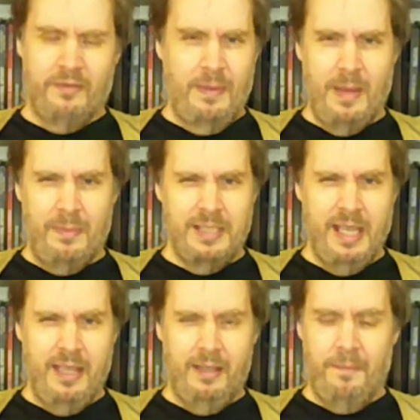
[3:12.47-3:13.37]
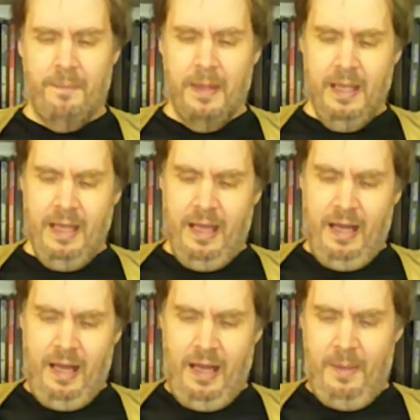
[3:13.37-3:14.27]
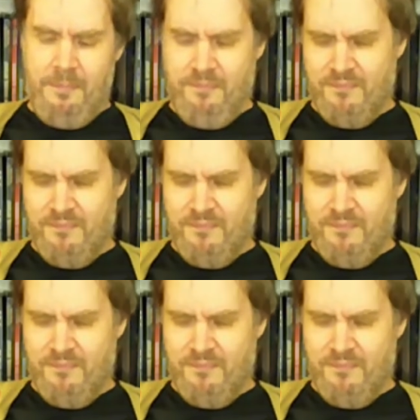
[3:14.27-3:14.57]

if I'm not mistaken. Um,